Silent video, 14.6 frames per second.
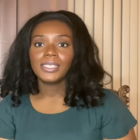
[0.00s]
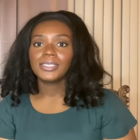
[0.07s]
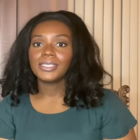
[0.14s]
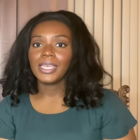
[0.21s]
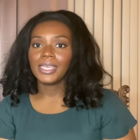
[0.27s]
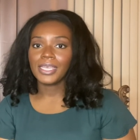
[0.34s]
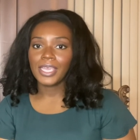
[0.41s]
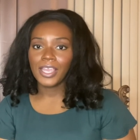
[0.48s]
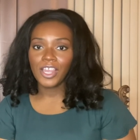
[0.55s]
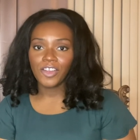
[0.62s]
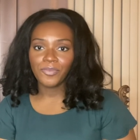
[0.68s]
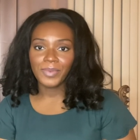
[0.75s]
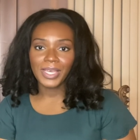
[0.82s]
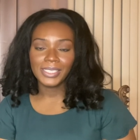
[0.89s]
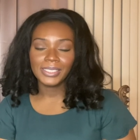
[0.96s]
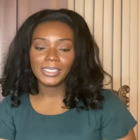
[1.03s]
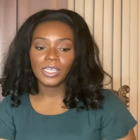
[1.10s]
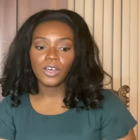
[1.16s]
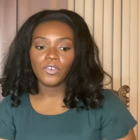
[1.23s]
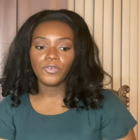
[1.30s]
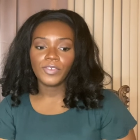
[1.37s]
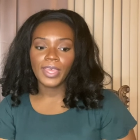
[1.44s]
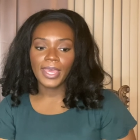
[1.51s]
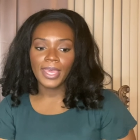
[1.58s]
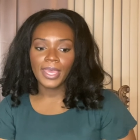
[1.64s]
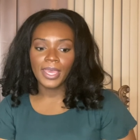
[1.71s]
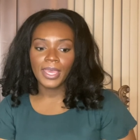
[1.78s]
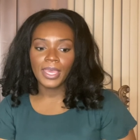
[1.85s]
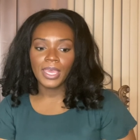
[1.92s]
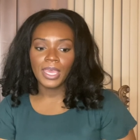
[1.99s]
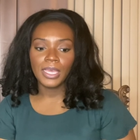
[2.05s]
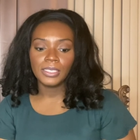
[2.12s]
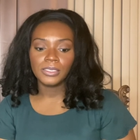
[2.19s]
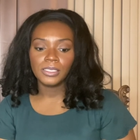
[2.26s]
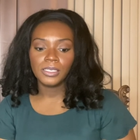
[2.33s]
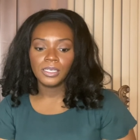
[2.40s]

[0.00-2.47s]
take care of myself, and